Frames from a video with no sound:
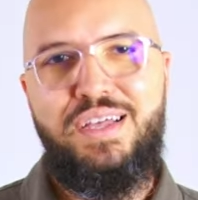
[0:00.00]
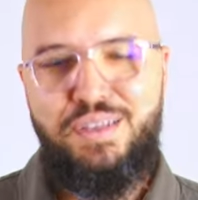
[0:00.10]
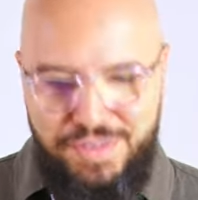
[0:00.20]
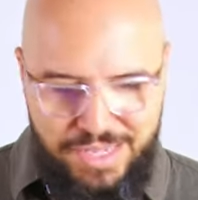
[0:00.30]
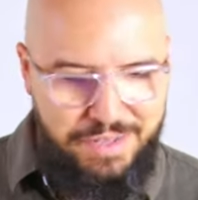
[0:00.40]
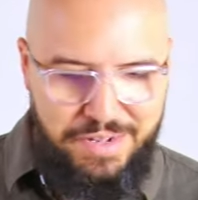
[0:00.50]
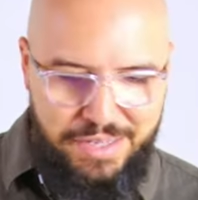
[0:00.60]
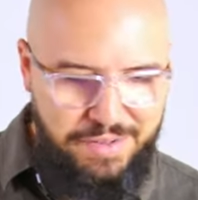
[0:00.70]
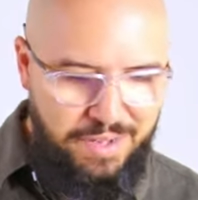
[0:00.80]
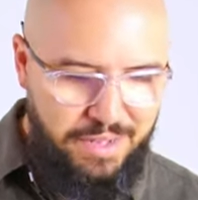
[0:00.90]
You see, it's a,
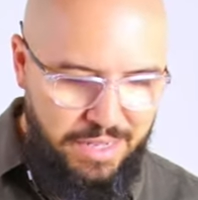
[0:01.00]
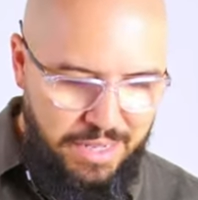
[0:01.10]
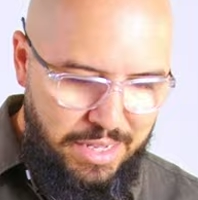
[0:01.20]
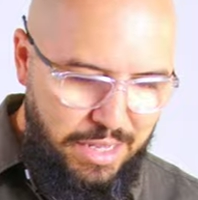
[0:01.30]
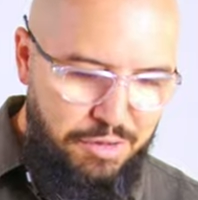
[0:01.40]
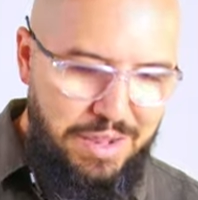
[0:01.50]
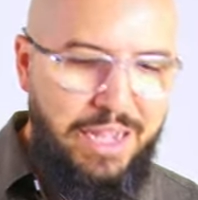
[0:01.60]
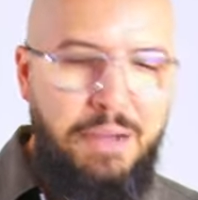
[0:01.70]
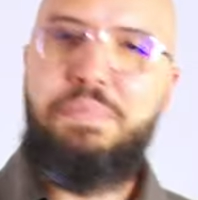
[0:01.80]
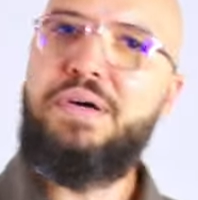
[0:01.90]
it's a, it's like
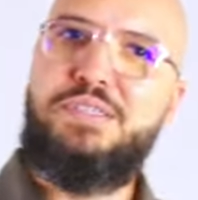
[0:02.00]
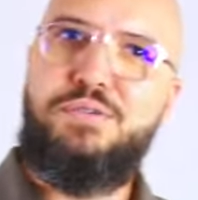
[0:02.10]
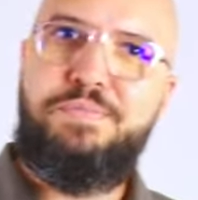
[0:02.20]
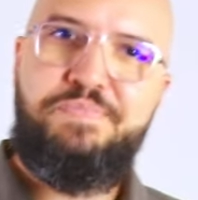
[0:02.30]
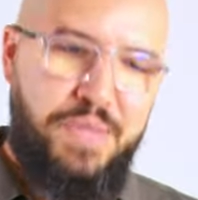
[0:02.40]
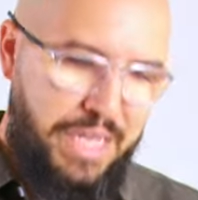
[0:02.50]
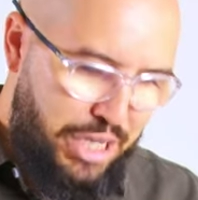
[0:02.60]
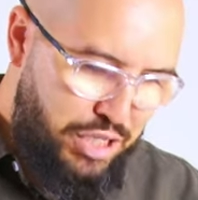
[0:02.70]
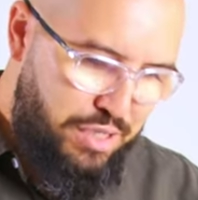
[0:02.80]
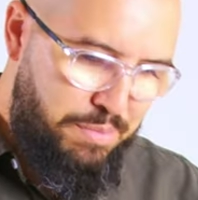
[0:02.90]
a puzzle.
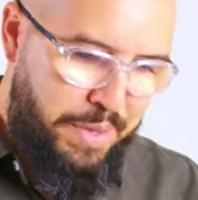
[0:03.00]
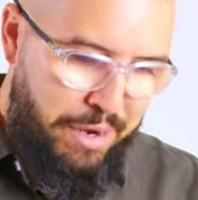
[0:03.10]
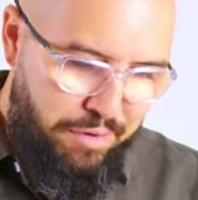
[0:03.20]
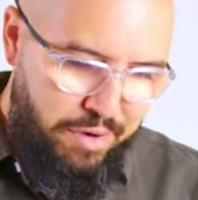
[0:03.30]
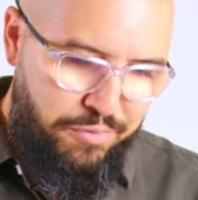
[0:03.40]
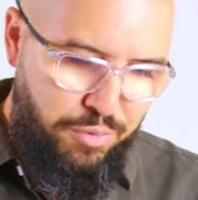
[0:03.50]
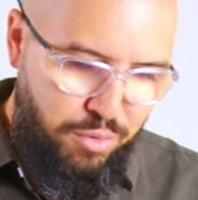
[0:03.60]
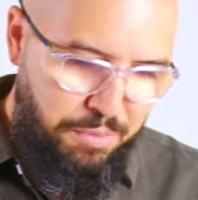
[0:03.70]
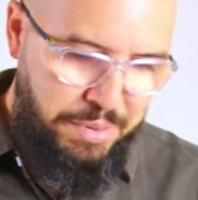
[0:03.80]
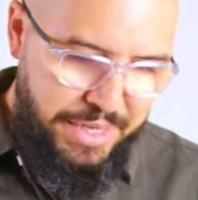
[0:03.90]
Each paragraph will
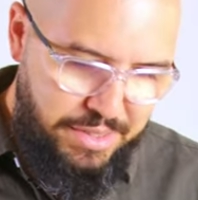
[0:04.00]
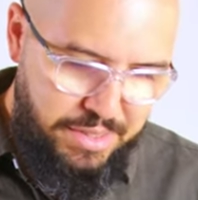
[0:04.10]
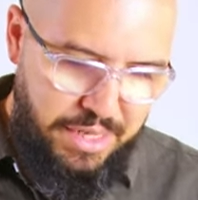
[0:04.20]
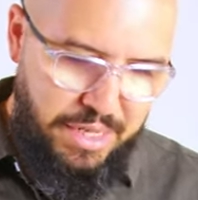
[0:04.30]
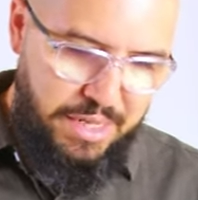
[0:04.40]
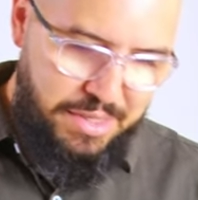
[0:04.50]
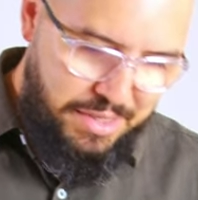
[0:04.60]
complete the